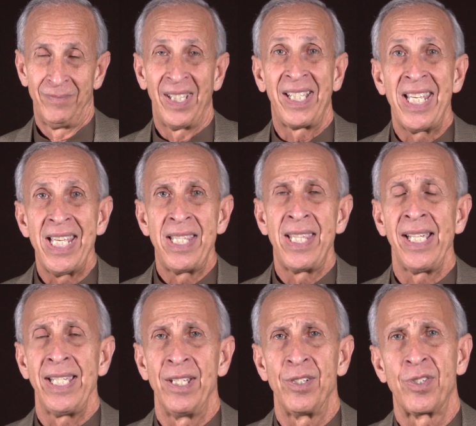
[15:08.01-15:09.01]
The key
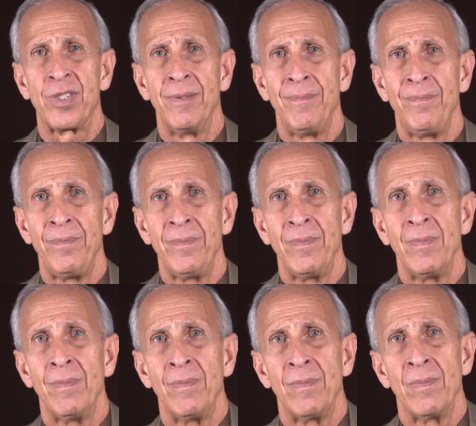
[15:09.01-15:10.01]
thing is,
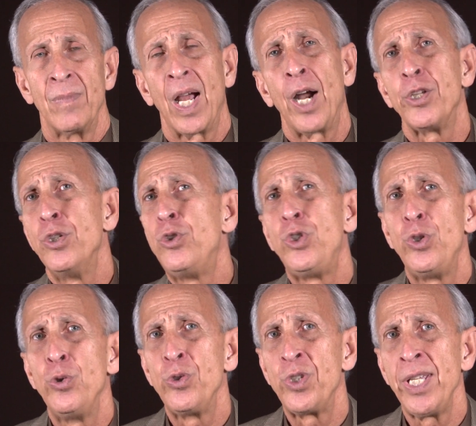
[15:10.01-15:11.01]
are you
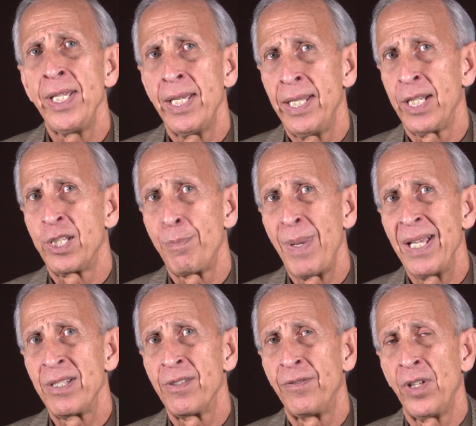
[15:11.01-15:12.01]
choosing an
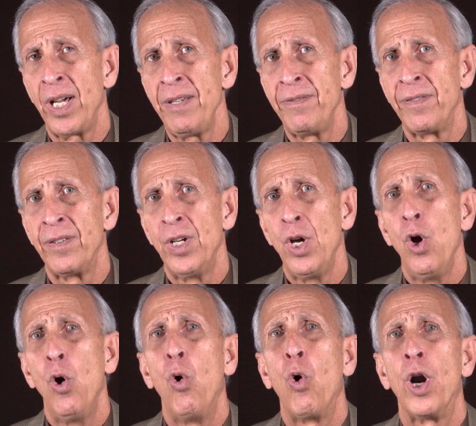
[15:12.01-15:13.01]
expansive life,
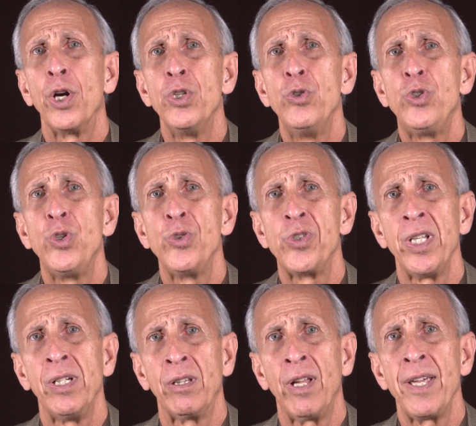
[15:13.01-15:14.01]
or are you
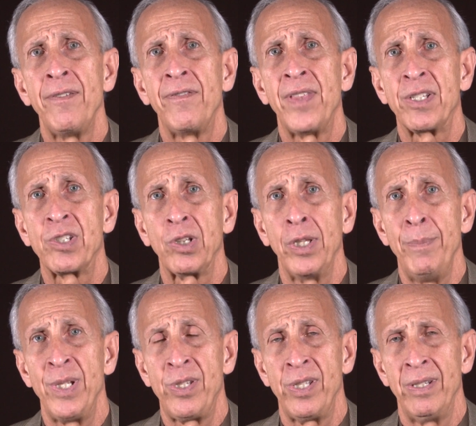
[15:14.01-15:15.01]
choosing a life that's
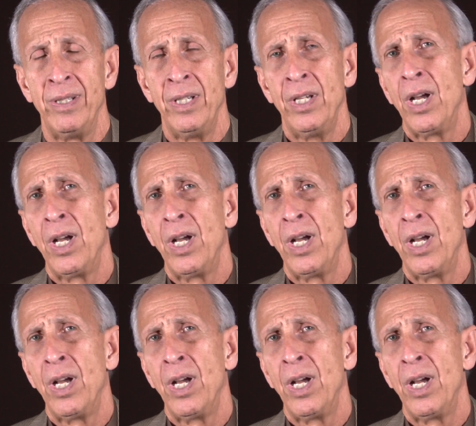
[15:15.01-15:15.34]
limited?